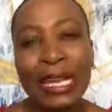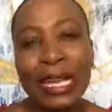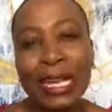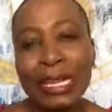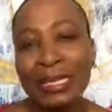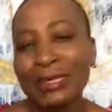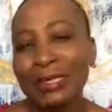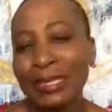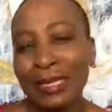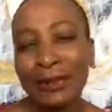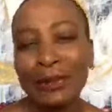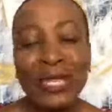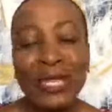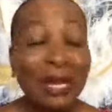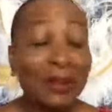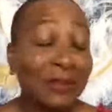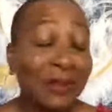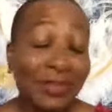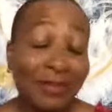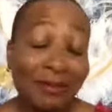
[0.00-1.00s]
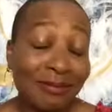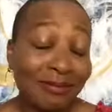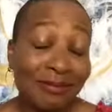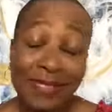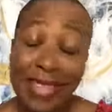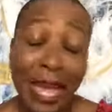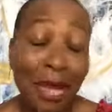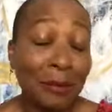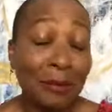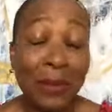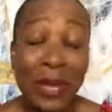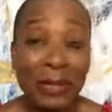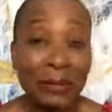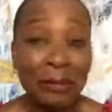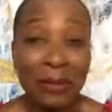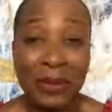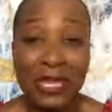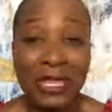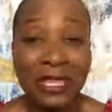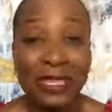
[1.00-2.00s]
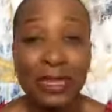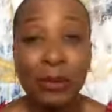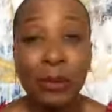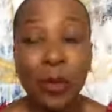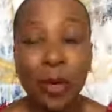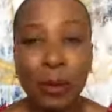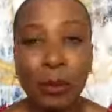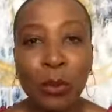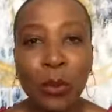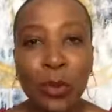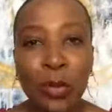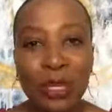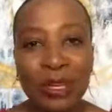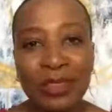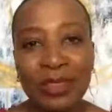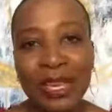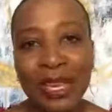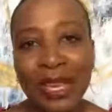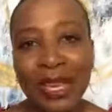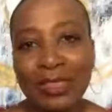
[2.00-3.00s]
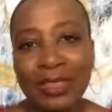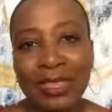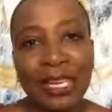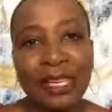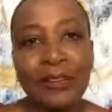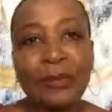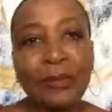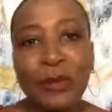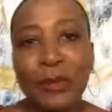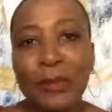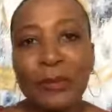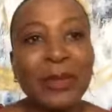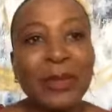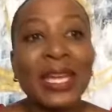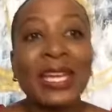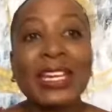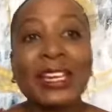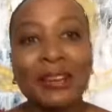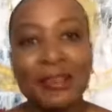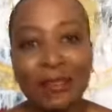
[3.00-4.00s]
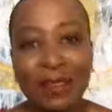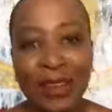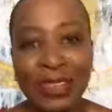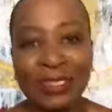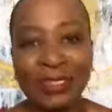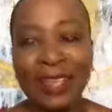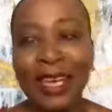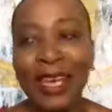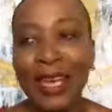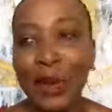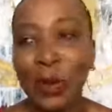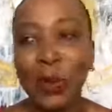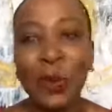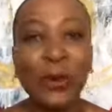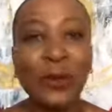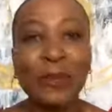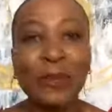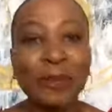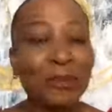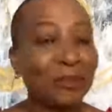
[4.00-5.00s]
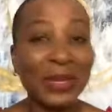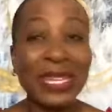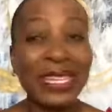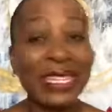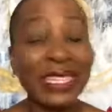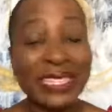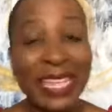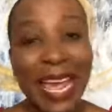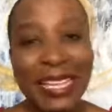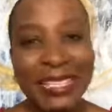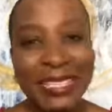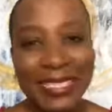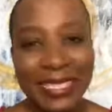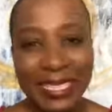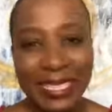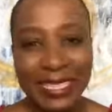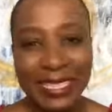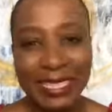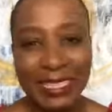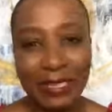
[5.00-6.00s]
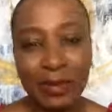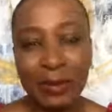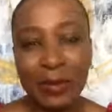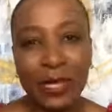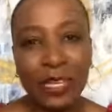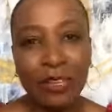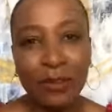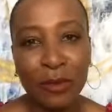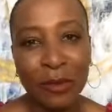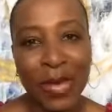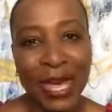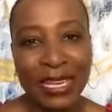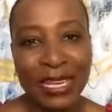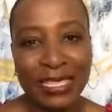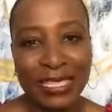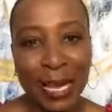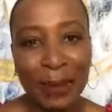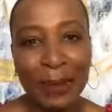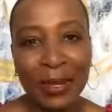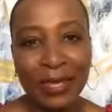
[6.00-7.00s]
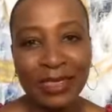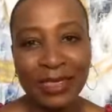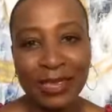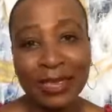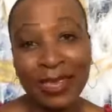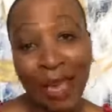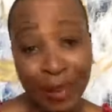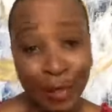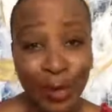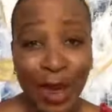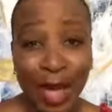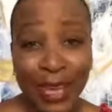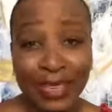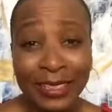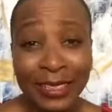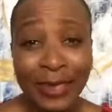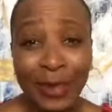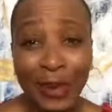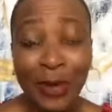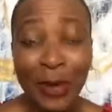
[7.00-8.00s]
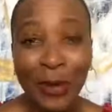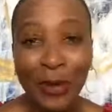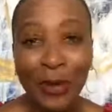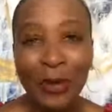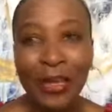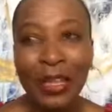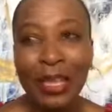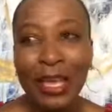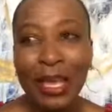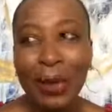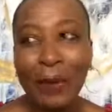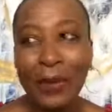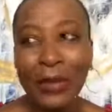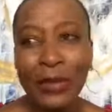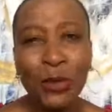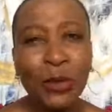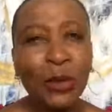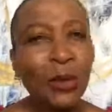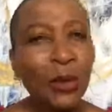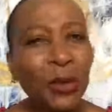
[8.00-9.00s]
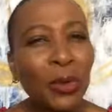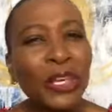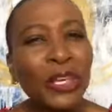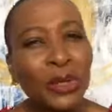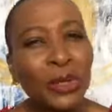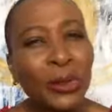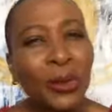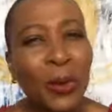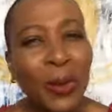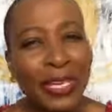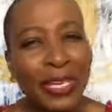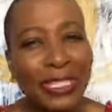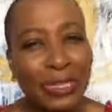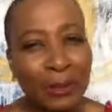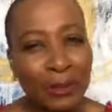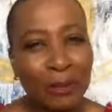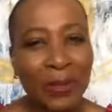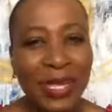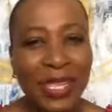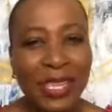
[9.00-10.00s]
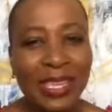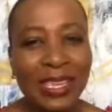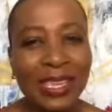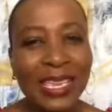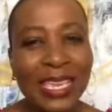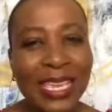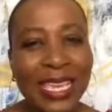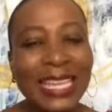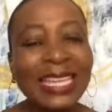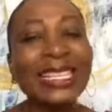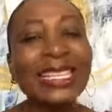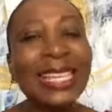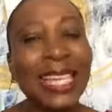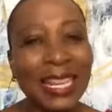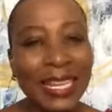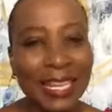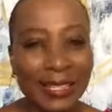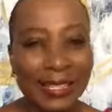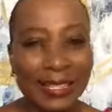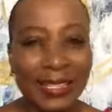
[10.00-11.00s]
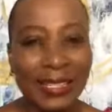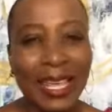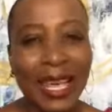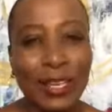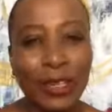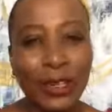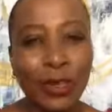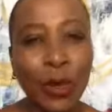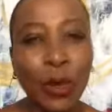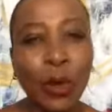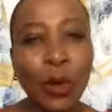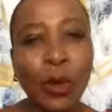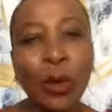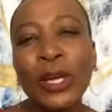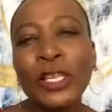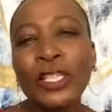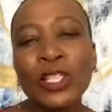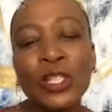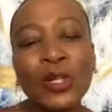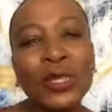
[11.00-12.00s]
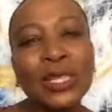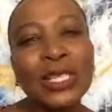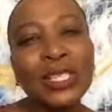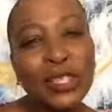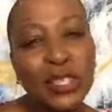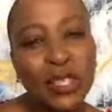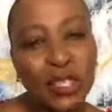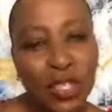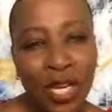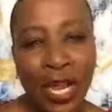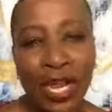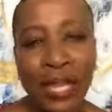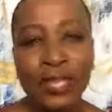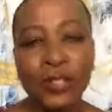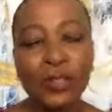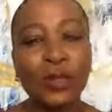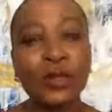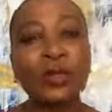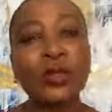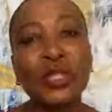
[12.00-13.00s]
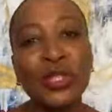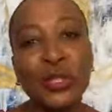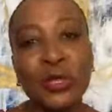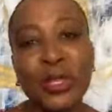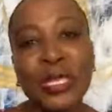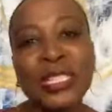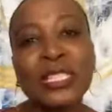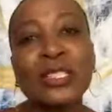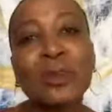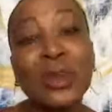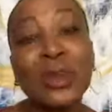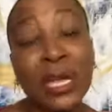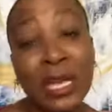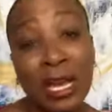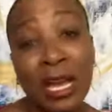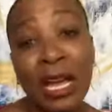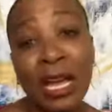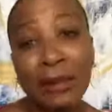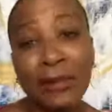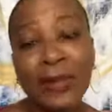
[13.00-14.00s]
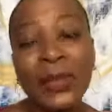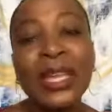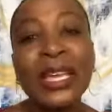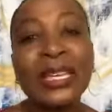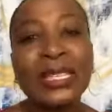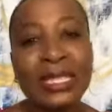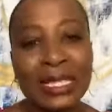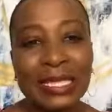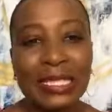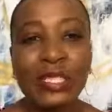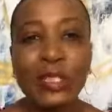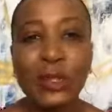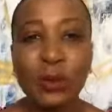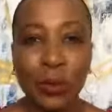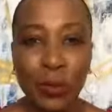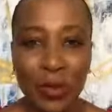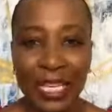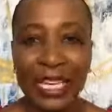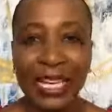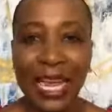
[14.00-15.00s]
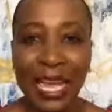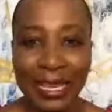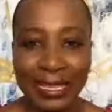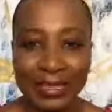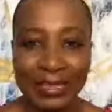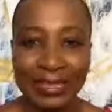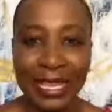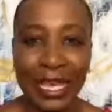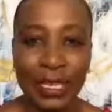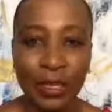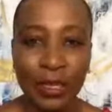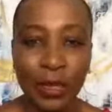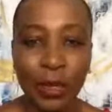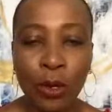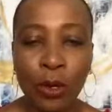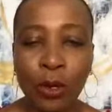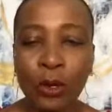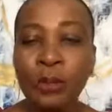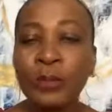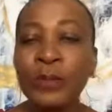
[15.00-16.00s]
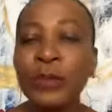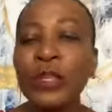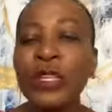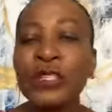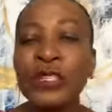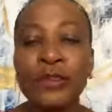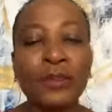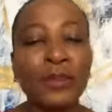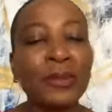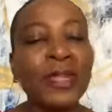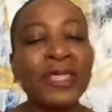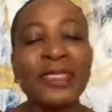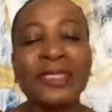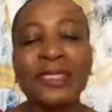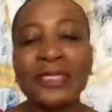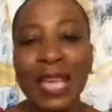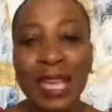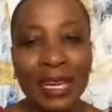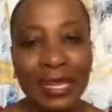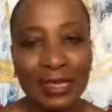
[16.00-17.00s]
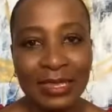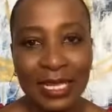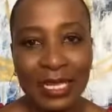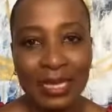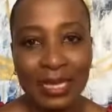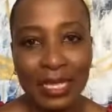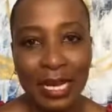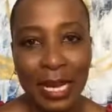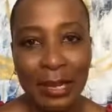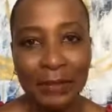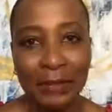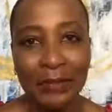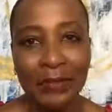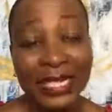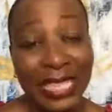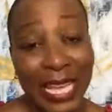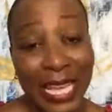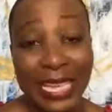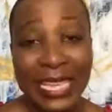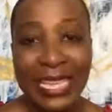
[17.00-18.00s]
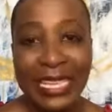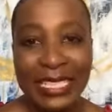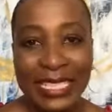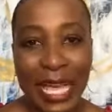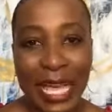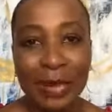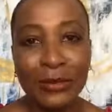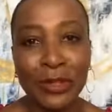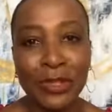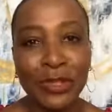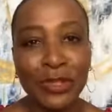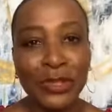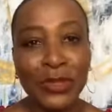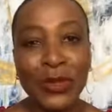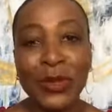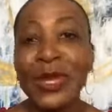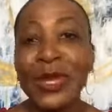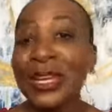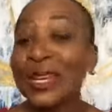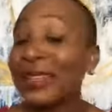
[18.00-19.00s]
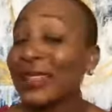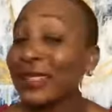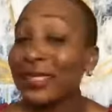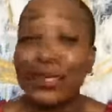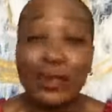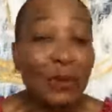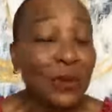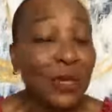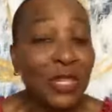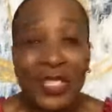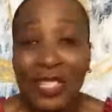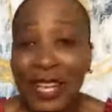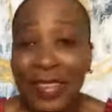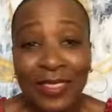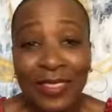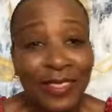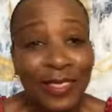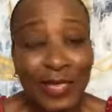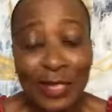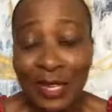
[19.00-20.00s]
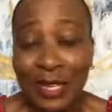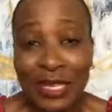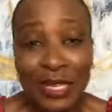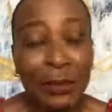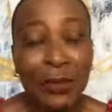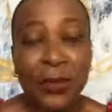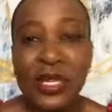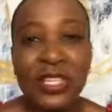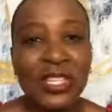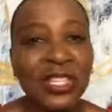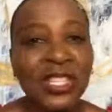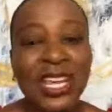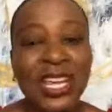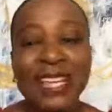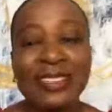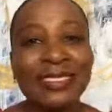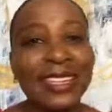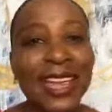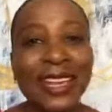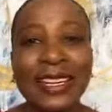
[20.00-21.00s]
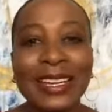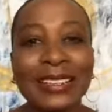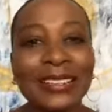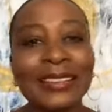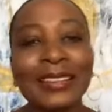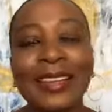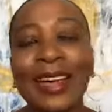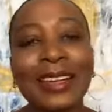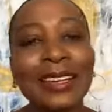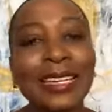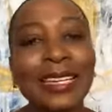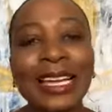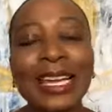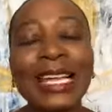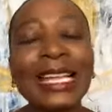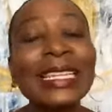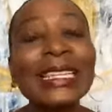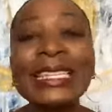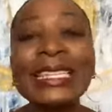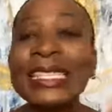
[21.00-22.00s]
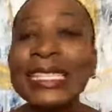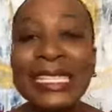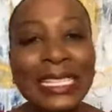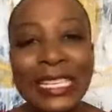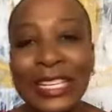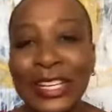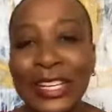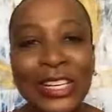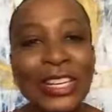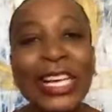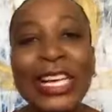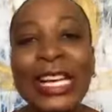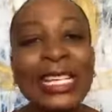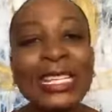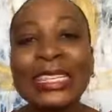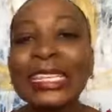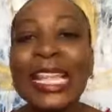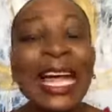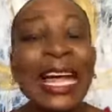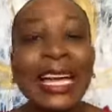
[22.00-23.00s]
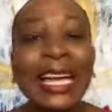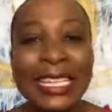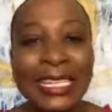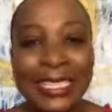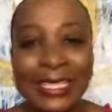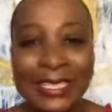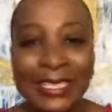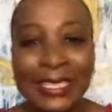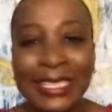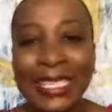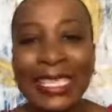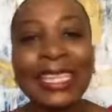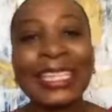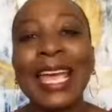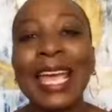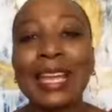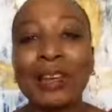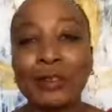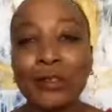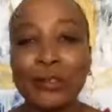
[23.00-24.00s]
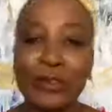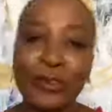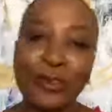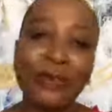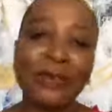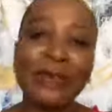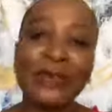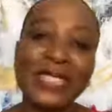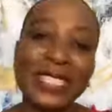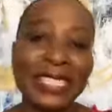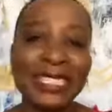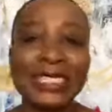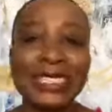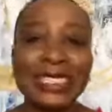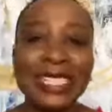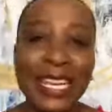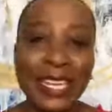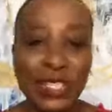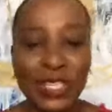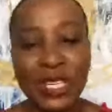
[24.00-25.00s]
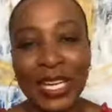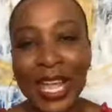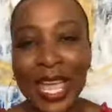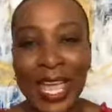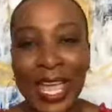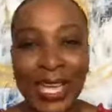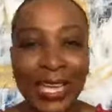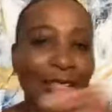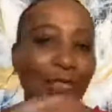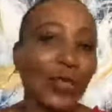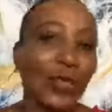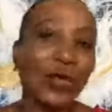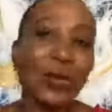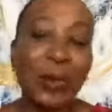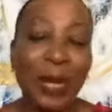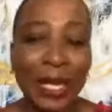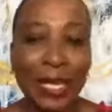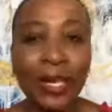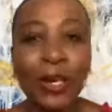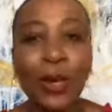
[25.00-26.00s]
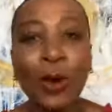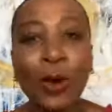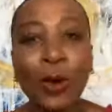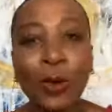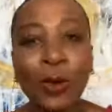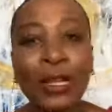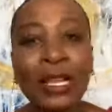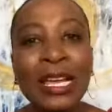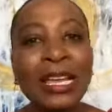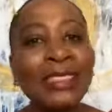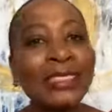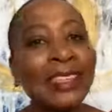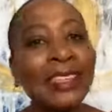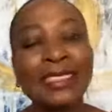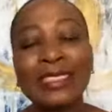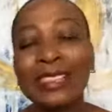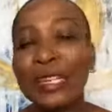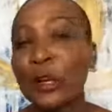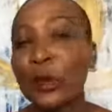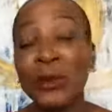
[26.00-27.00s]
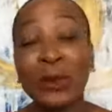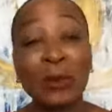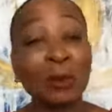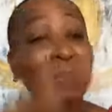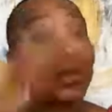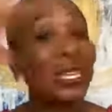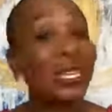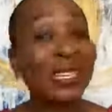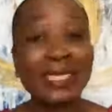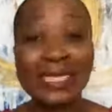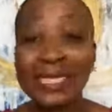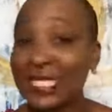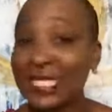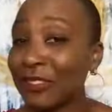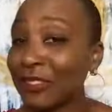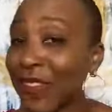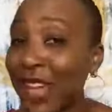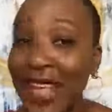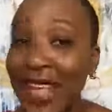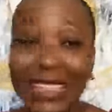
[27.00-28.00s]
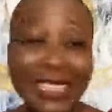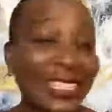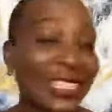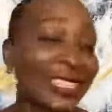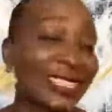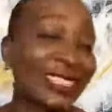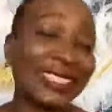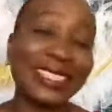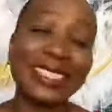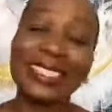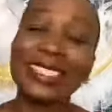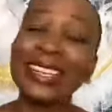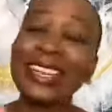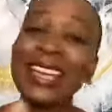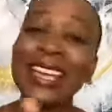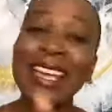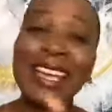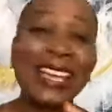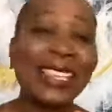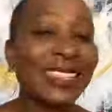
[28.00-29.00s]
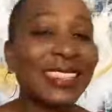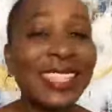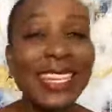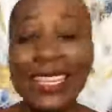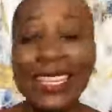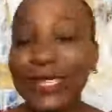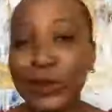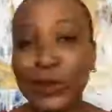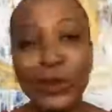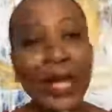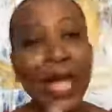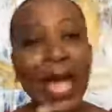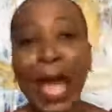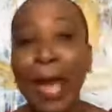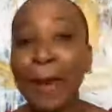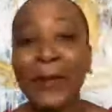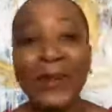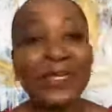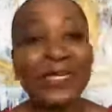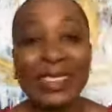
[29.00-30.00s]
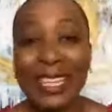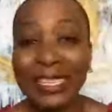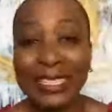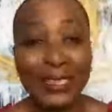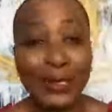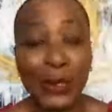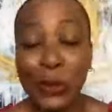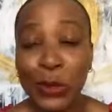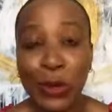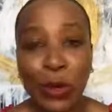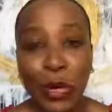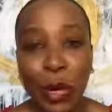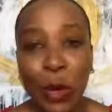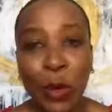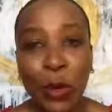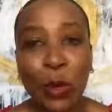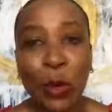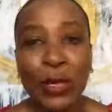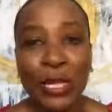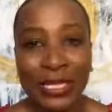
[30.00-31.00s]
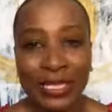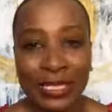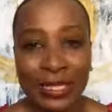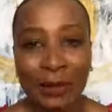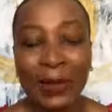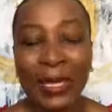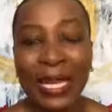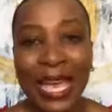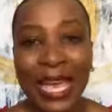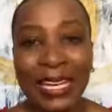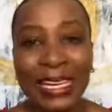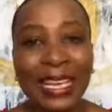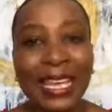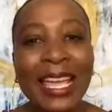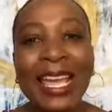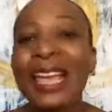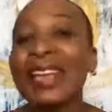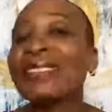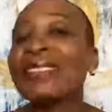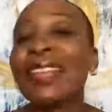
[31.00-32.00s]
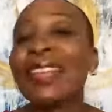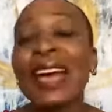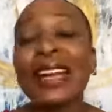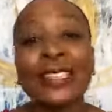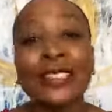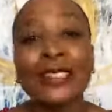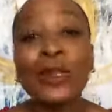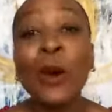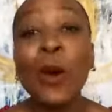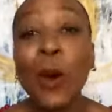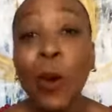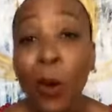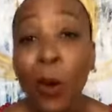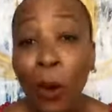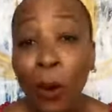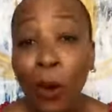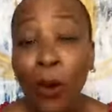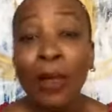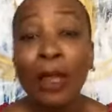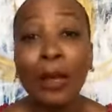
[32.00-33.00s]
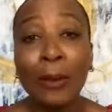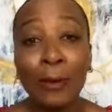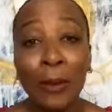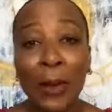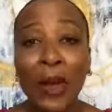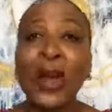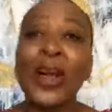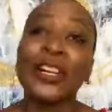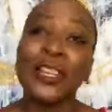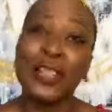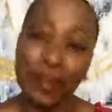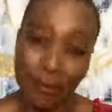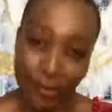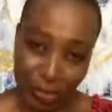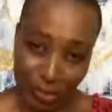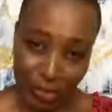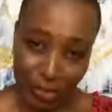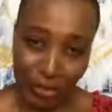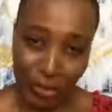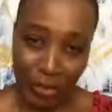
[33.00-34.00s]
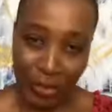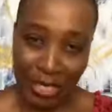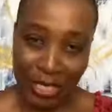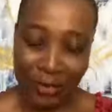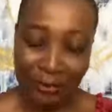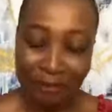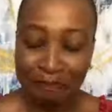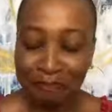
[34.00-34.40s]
And sometimes that might be the more important thing. I think for many of us, we're being tested in the middle of a pandemic that, yeah, you had a goal, but who are you going to be in getting to that goal? What do you need to change? Who do you need to become to still realize that goal? So for me, the second thing that I'm taking time to do is to appreciate the journey. Appreciate that it's not a linear line to get from destination A to my goal, that there'll be peaks and valleys and things will happen that don't go according to plan. And that is all a part of the journey.